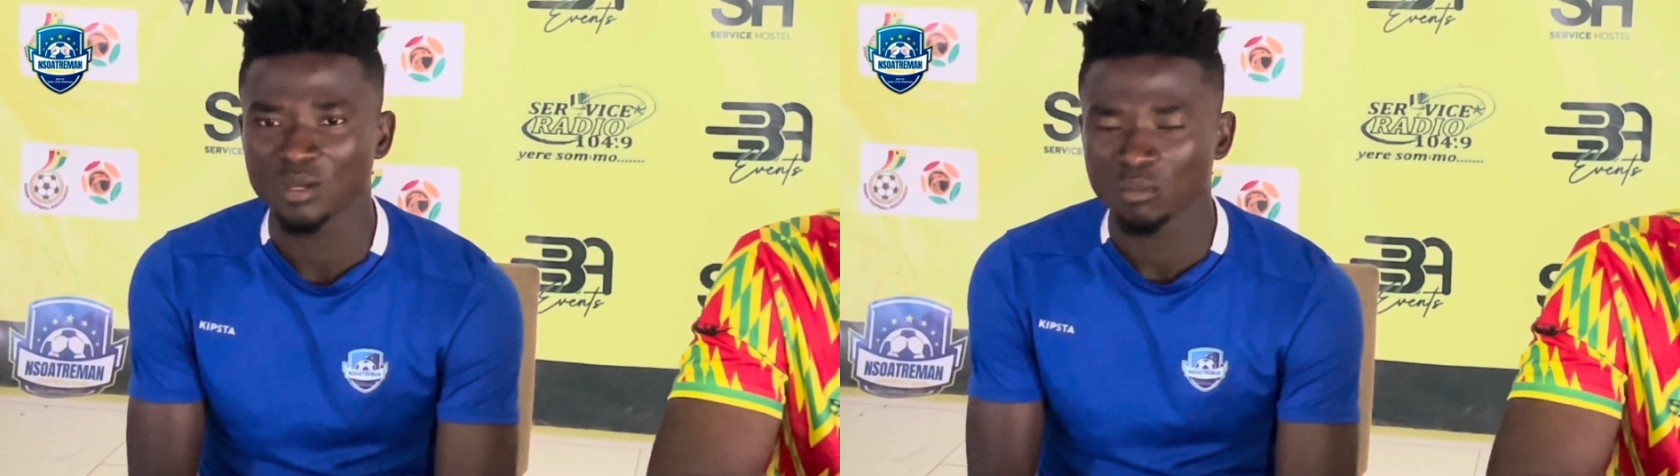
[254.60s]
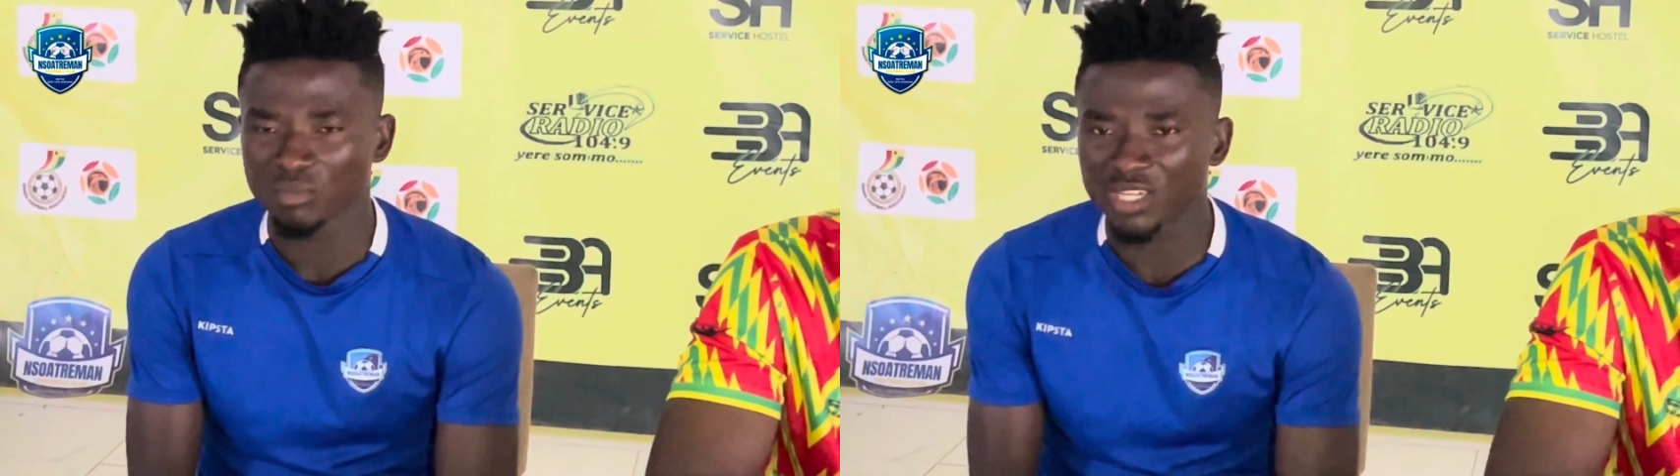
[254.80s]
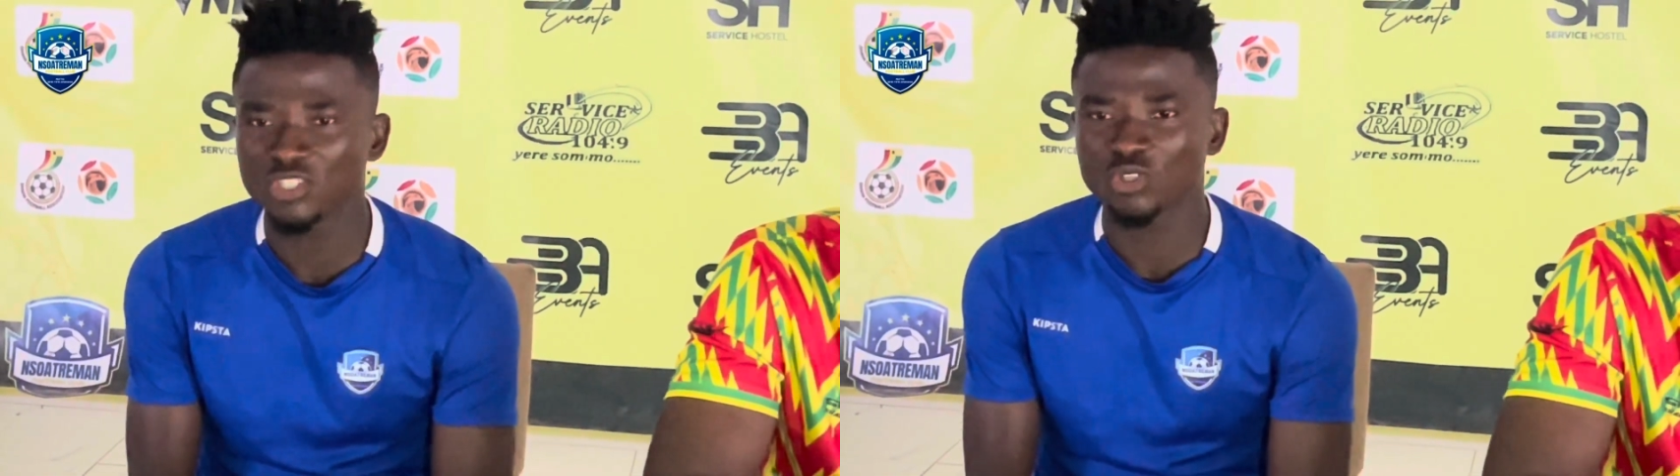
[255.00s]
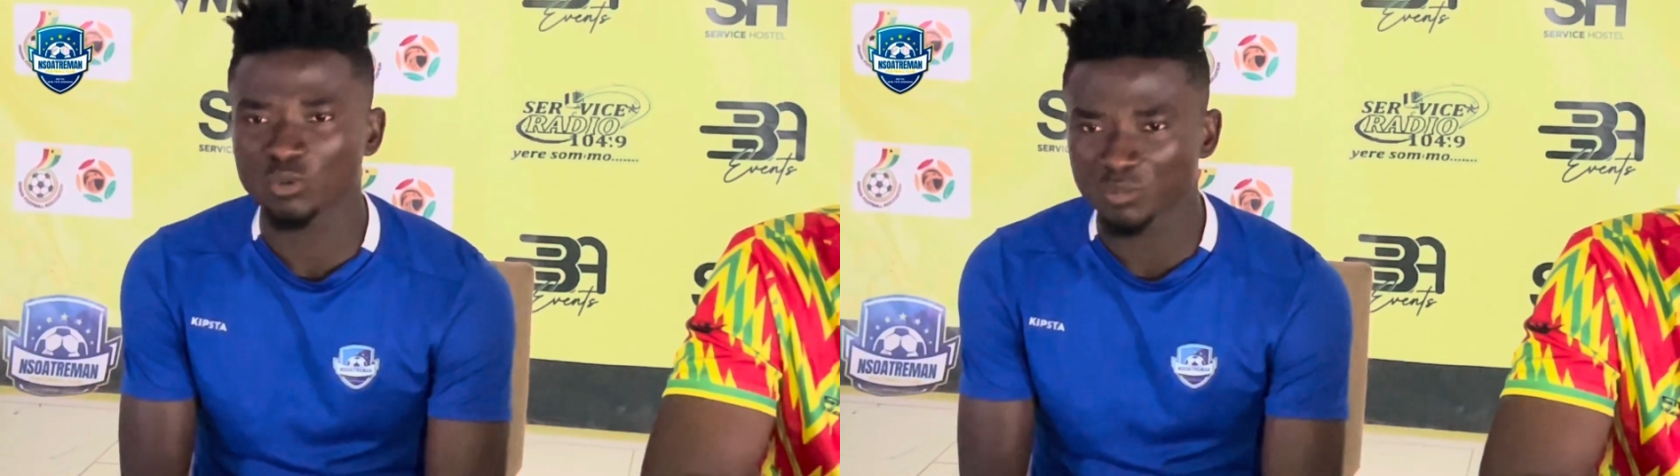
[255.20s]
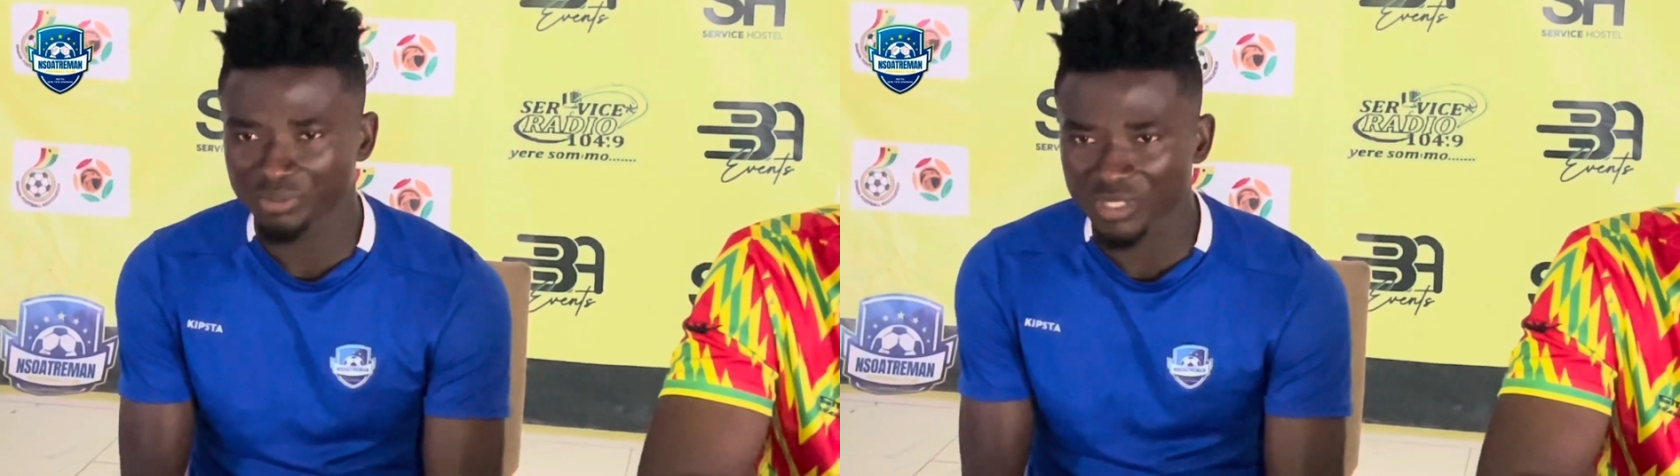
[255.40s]
making sure
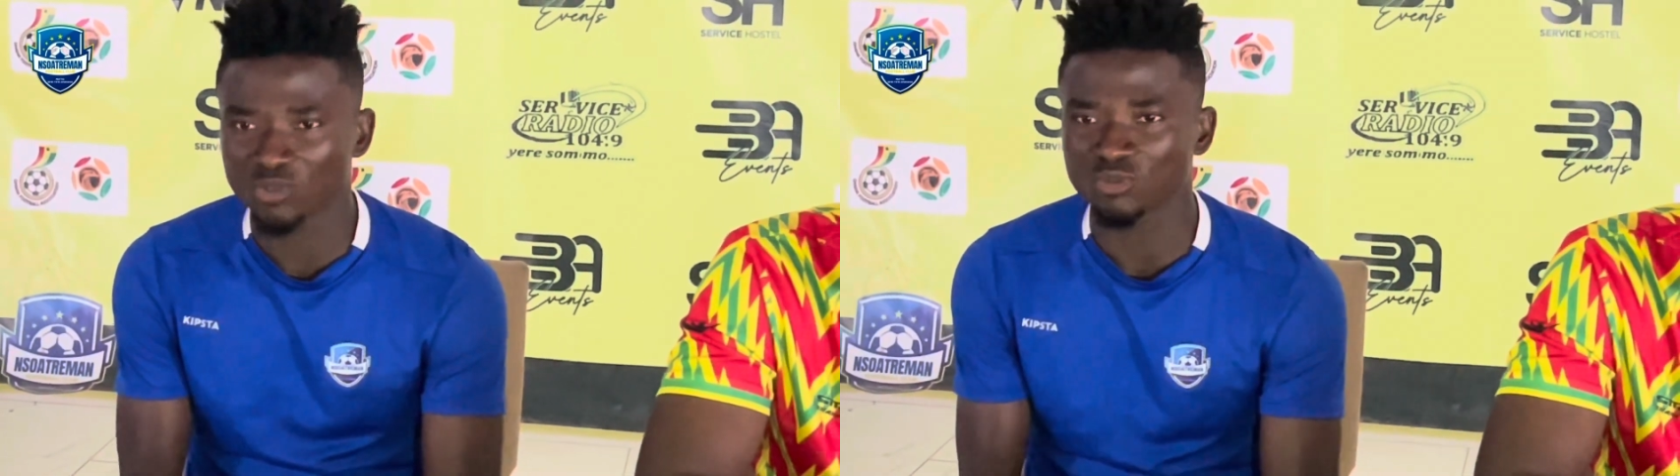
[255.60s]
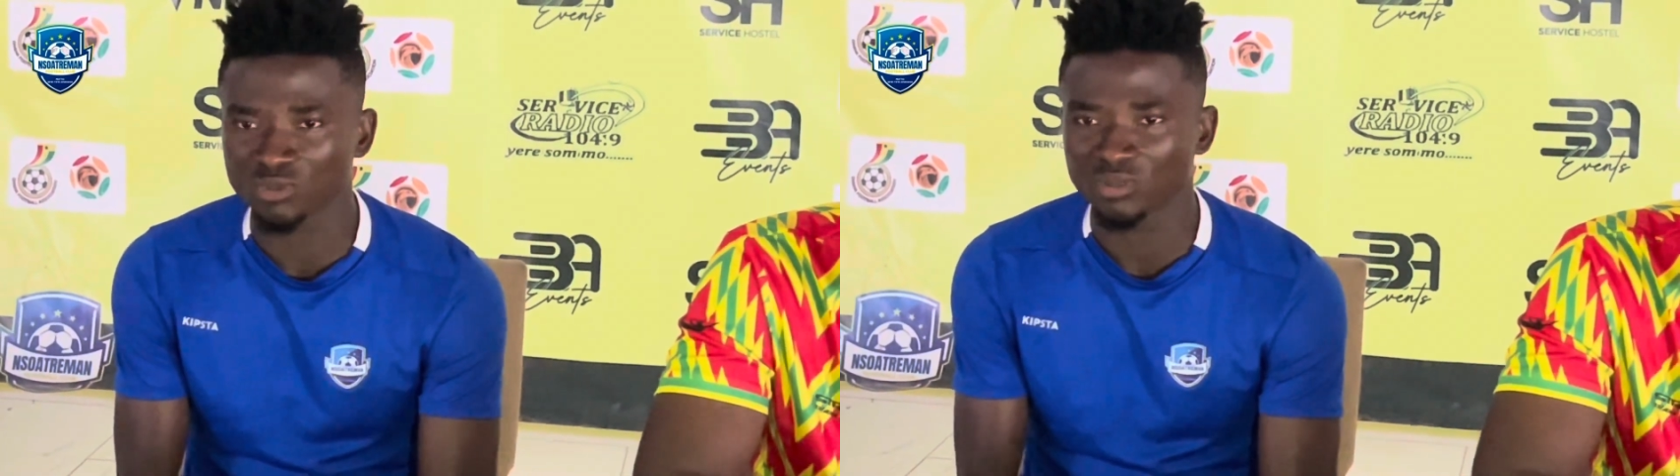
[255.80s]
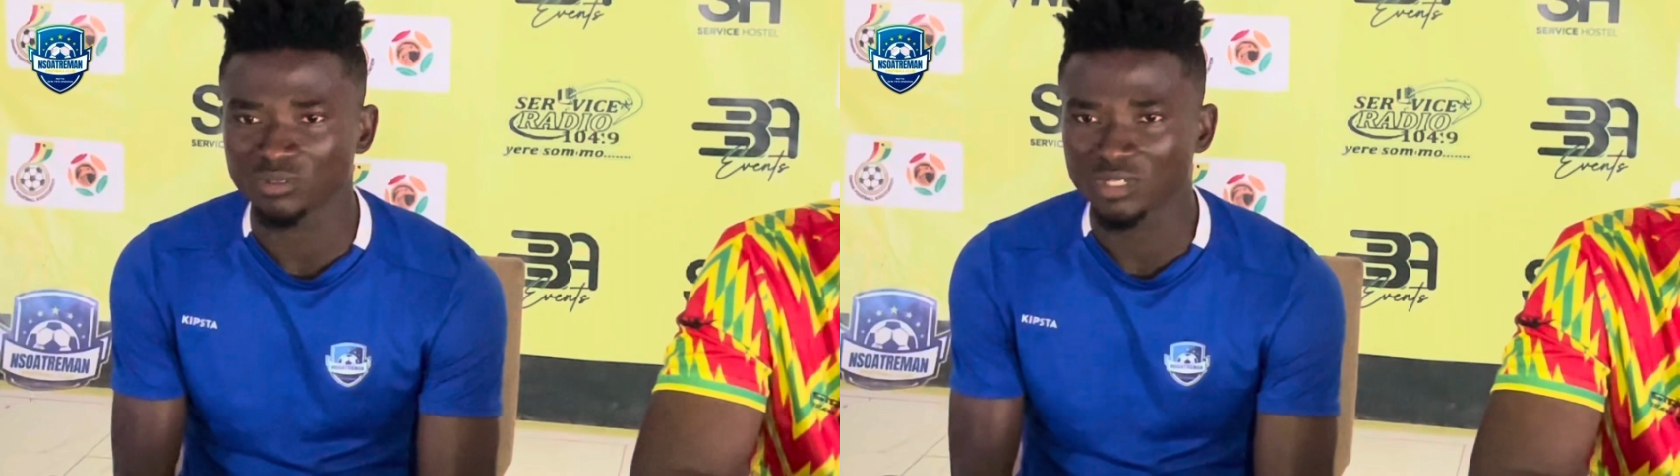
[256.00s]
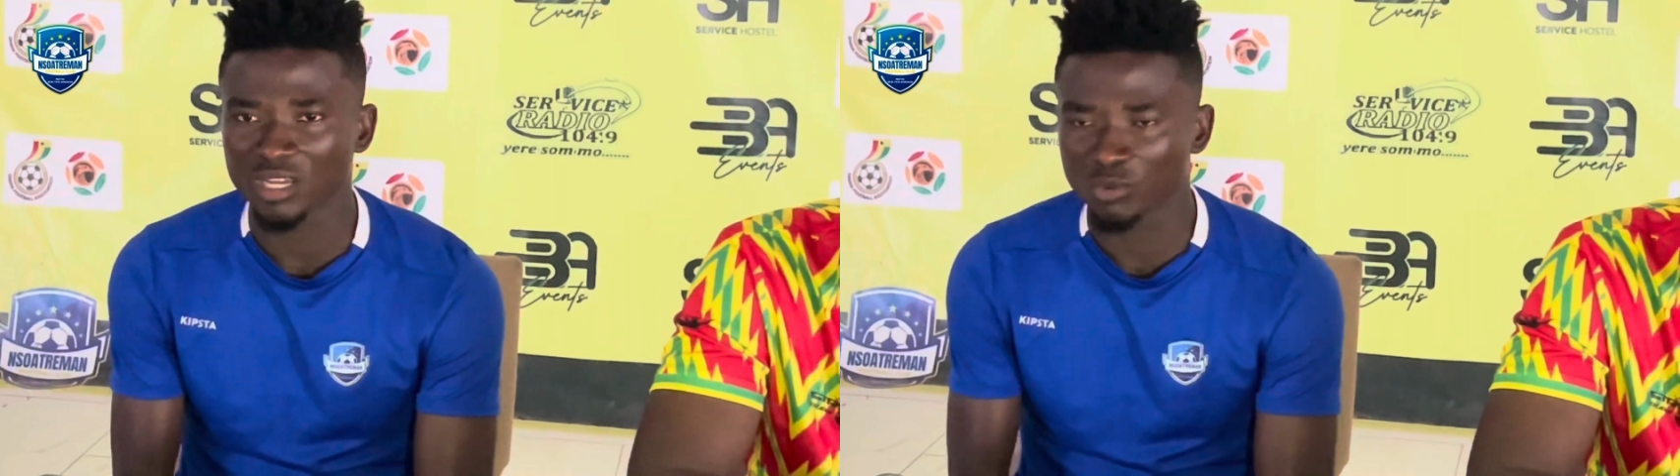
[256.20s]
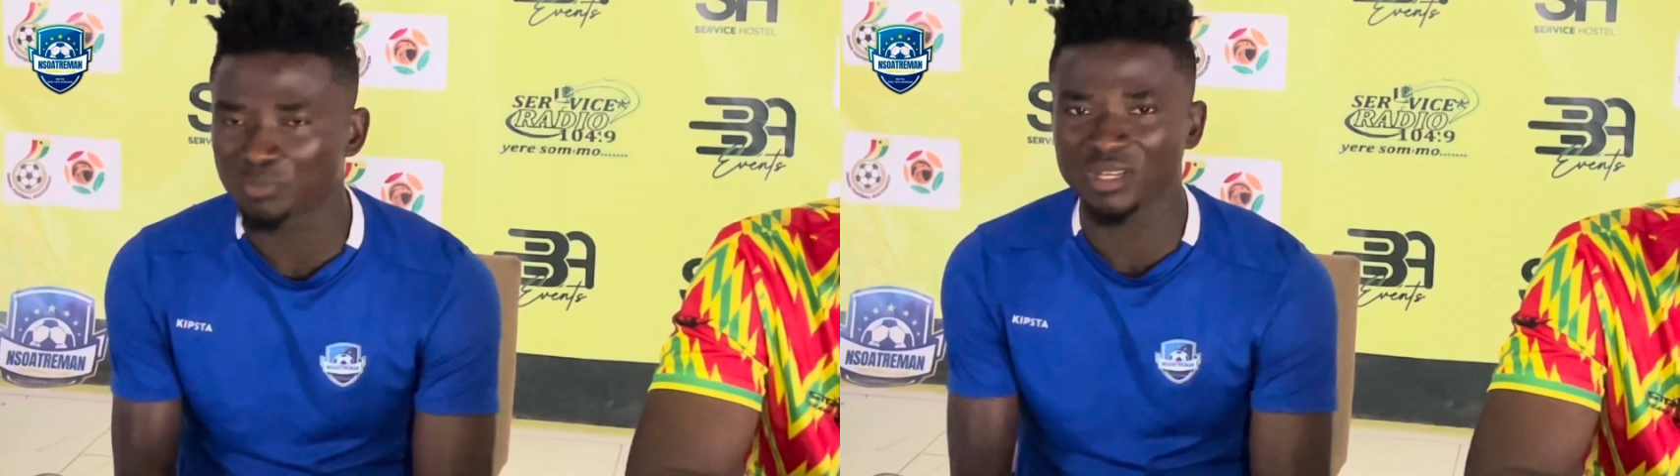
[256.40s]
we
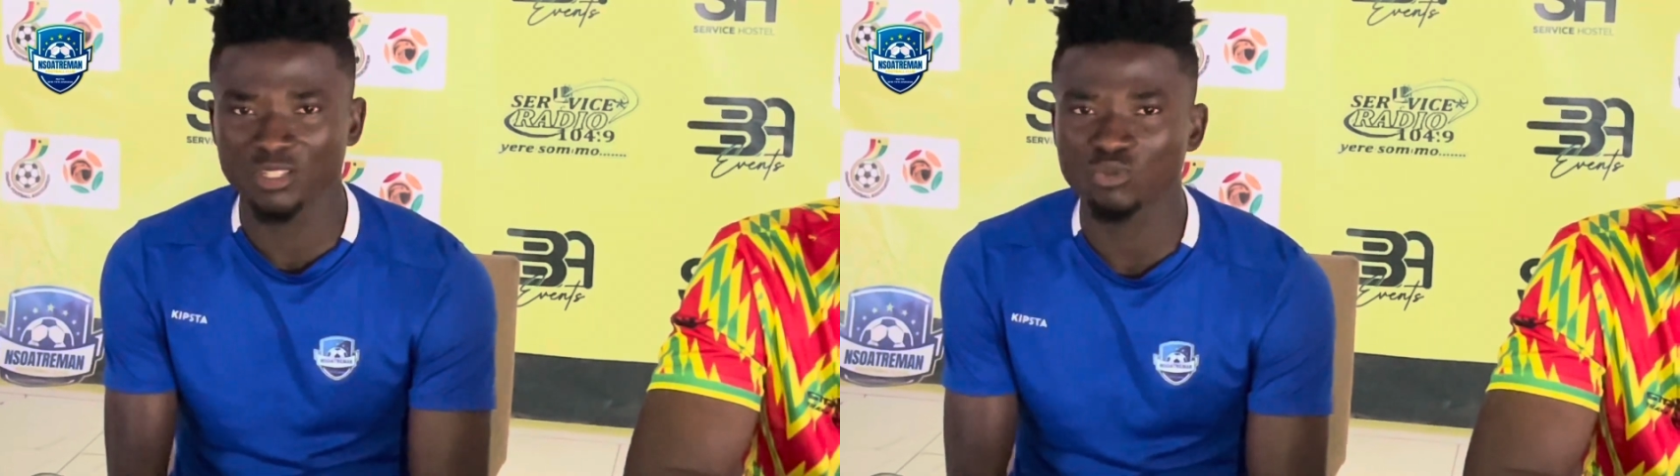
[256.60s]
play